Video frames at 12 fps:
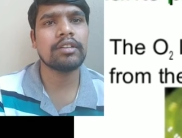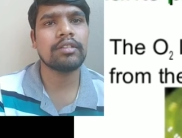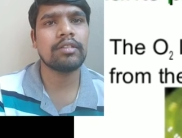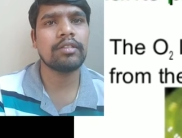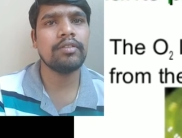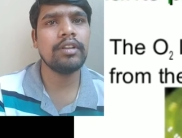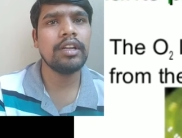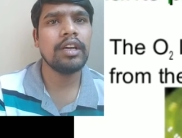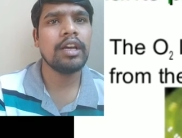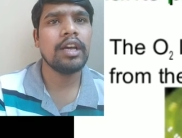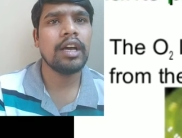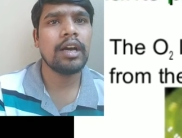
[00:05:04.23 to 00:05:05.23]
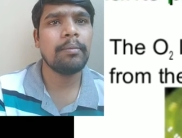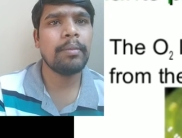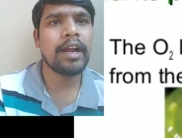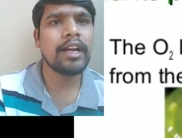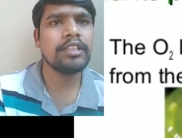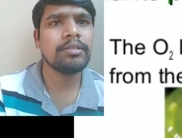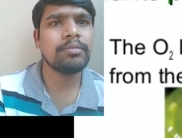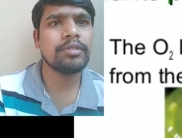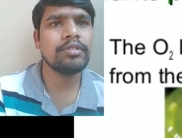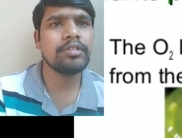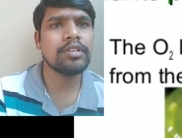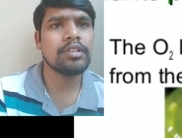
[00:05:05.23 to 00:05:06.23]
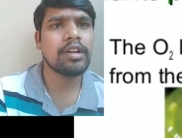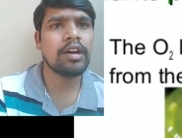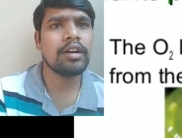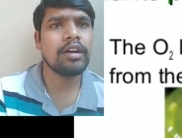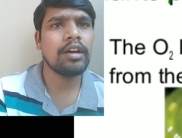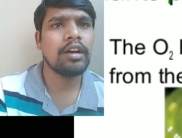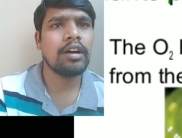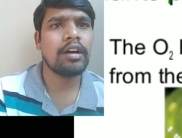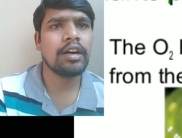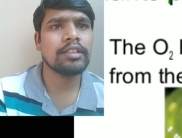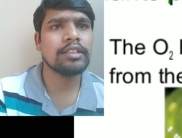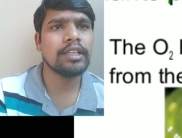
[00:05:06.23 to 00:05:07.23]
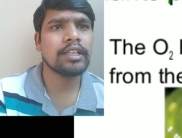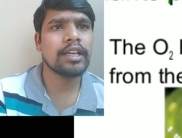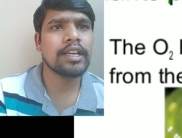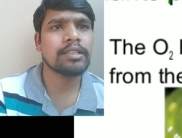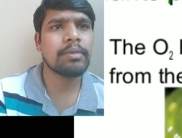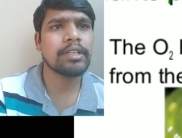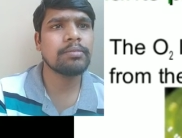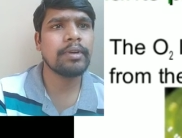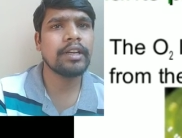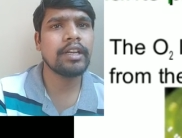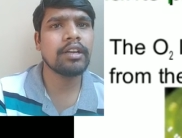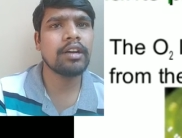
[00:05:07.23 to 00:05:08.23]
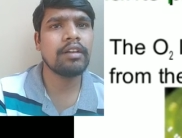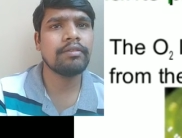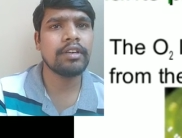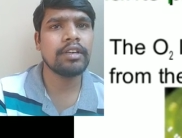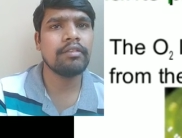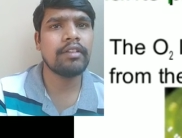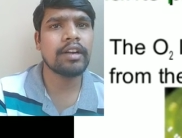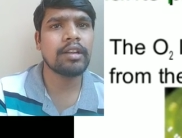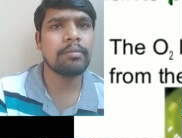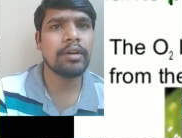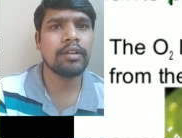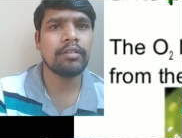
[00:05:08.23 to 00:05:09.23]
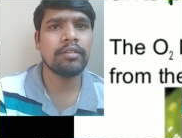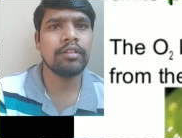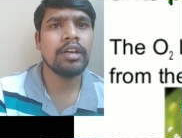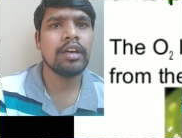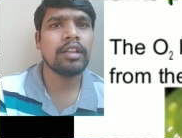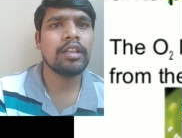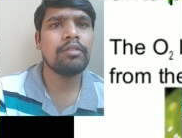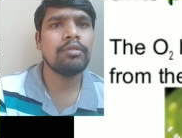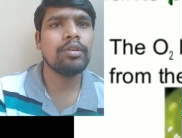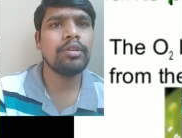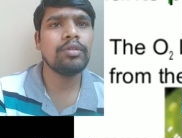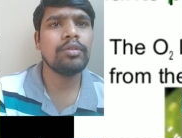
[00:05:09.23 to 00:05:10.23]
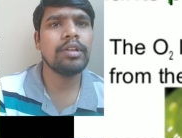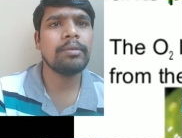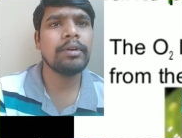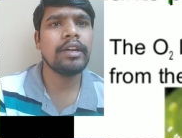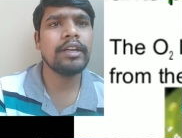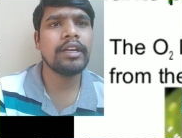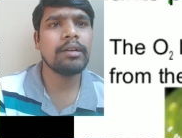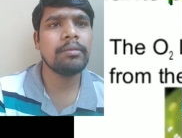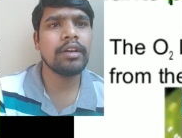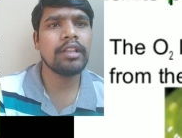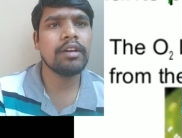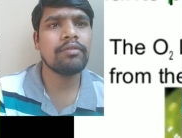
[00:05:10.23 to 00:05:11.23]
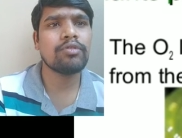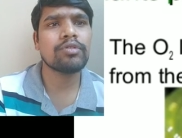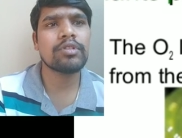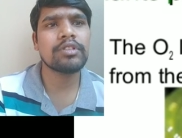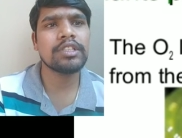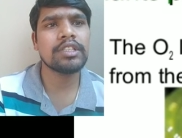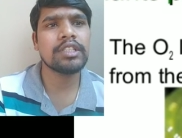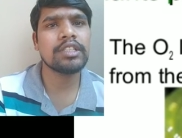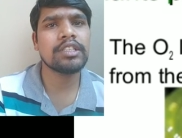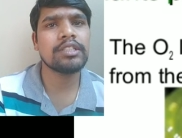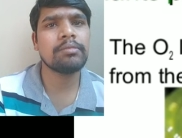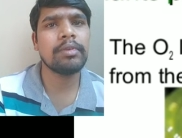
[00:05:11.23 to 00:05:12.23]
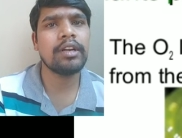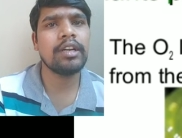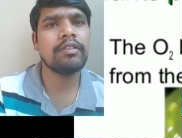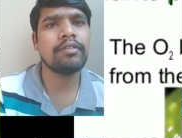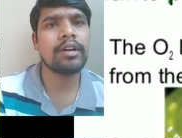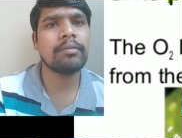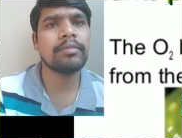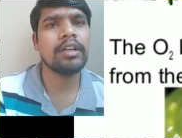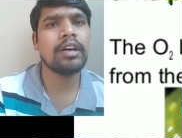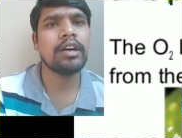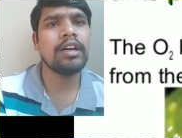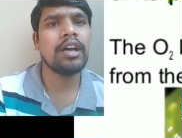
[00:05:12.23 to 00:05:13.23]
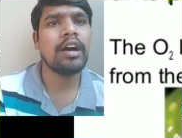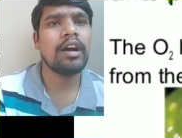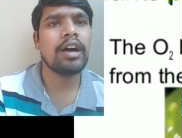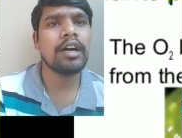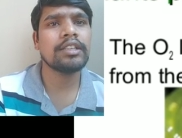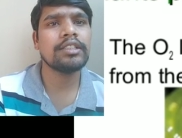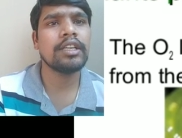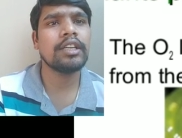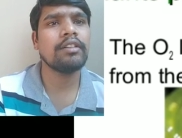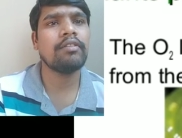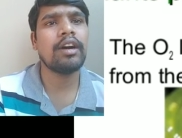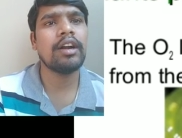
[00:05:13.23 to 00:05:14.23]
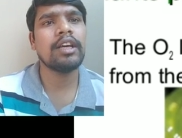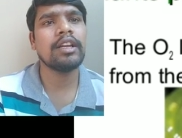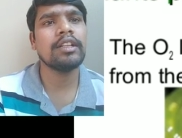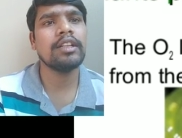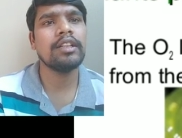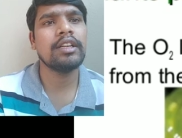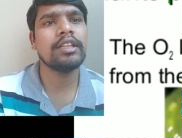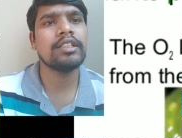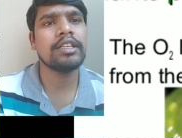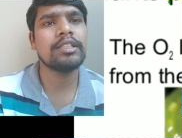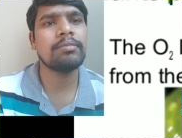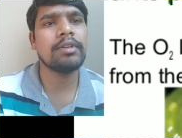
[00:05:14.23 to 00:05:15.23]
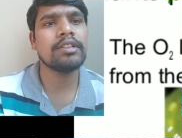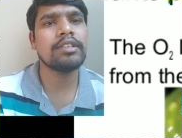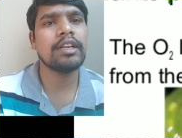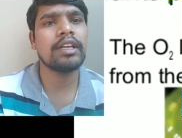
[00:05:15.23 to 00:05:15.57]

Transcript: chlorophyll. Plants produce the oxygen gas by splitting of water molecule. The O2 liberated by the photosynthesis is made from the oxygen in water, that is H plus and